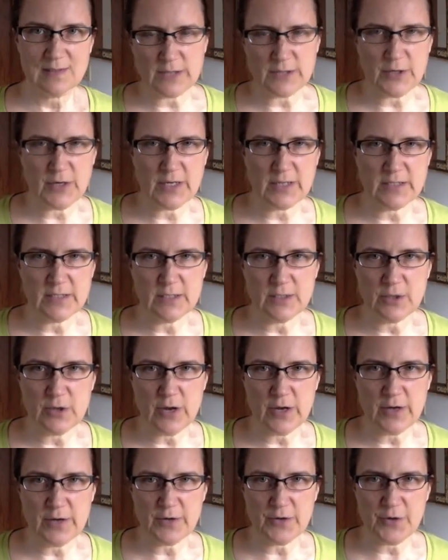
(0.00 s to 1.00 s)
Today, senior
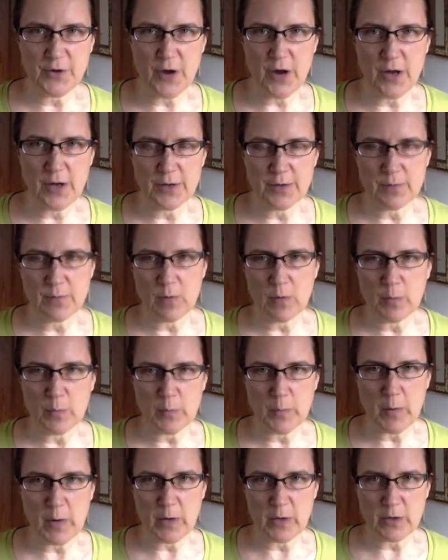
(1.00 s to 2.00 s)
editor on
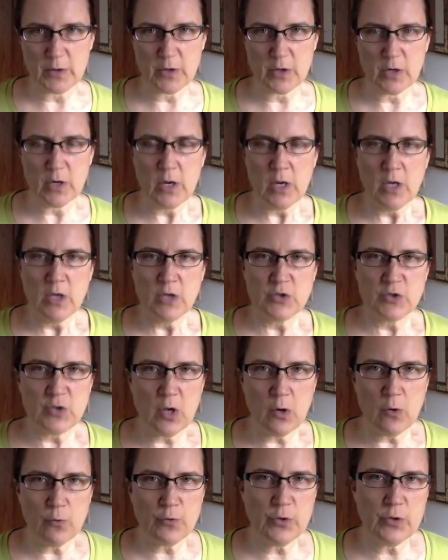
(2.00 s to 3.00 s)
Mobile Marketer.
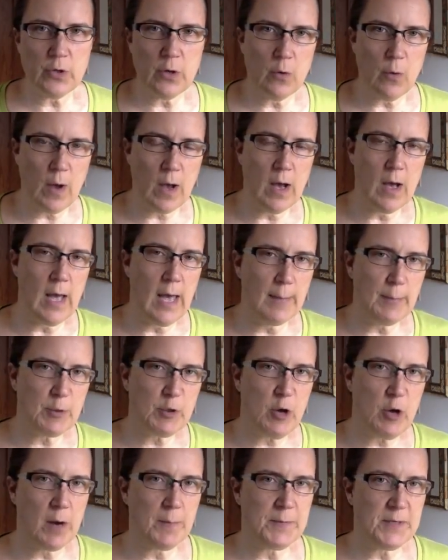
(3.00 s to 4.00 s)
So,
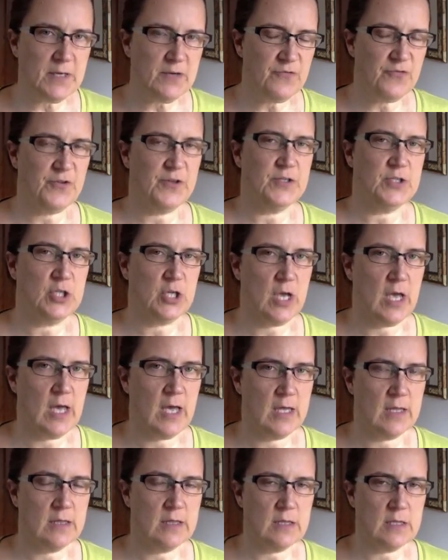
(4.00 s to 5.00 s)
Abercrombie and Fitch
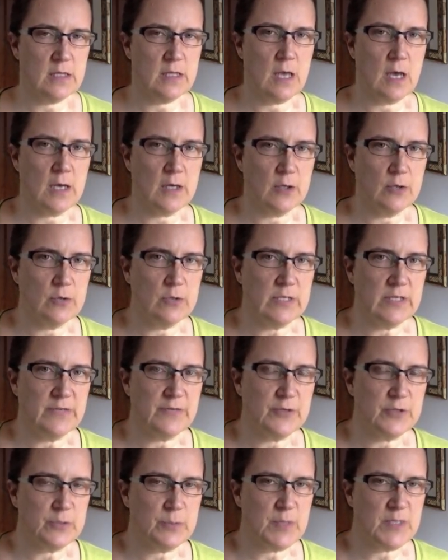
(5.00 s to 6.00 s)
and
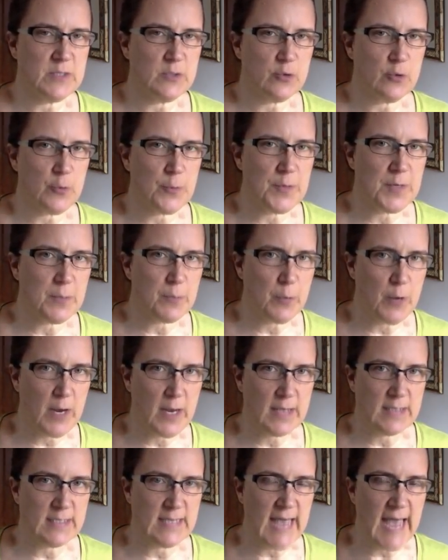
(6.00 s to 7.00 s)
Unilever's men's grooming
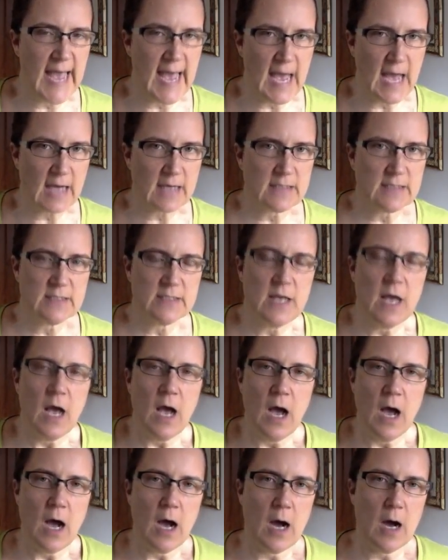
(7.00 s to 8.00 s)
brand Axe
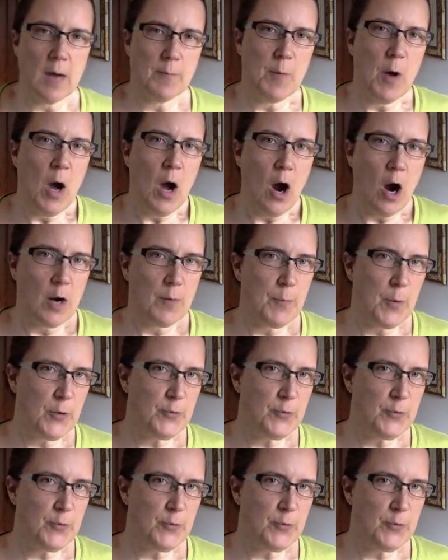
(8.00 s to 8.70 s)
are